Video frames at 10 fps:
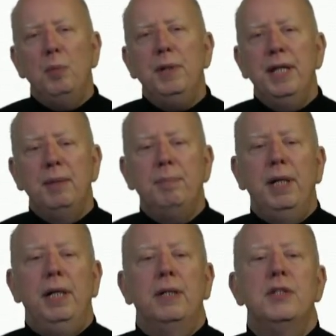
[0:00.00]
open that
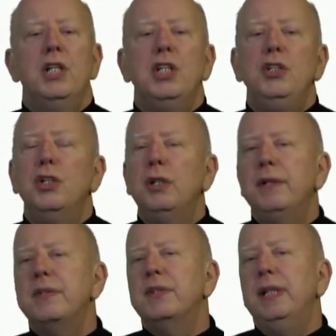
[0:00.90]
box, you're
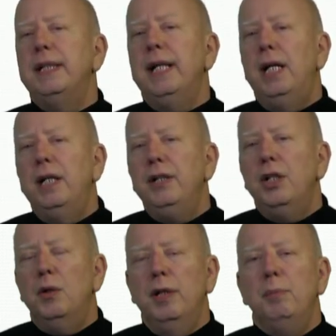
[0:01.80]
going to select
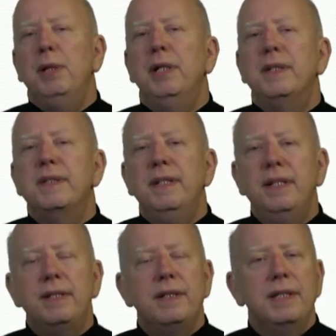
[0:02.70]
ongoing because
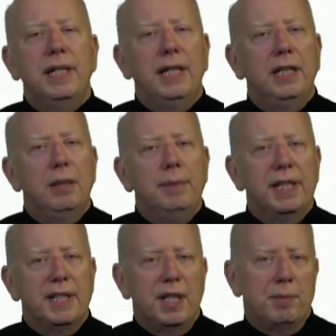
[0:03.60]
this is an
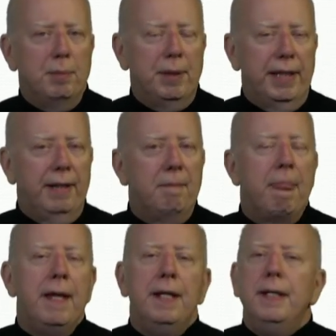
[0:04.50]
academic assessment plan.
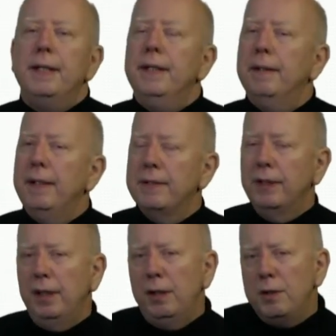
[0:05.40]
Now
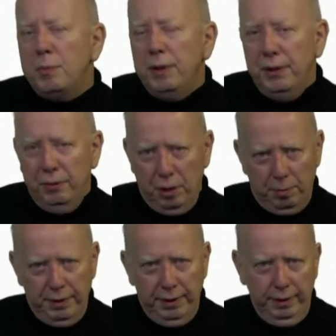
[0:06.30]
SLOs, when you
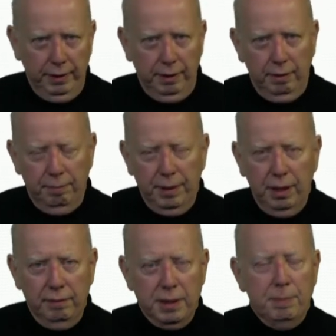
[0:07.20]
open the
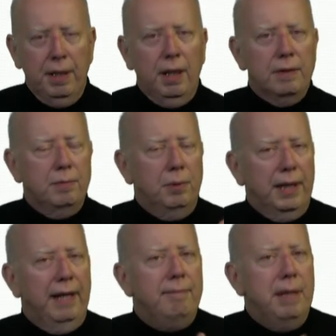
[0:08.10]
progress box,
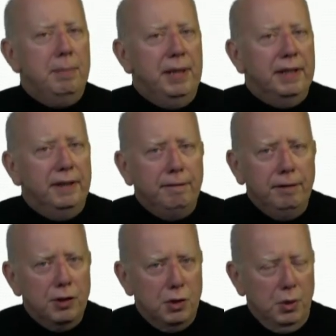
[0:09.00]
will have maybe a
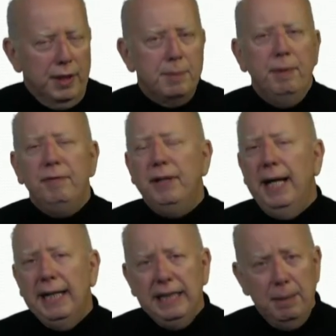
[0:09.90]
different choice, but
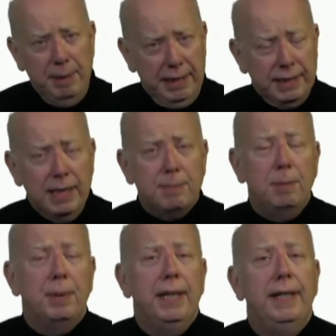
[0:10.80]
for academic
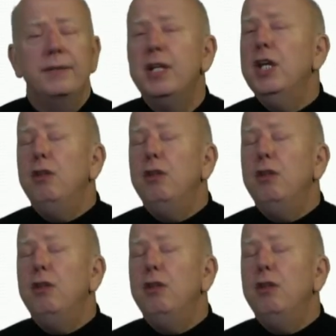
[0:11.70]
assessment plans,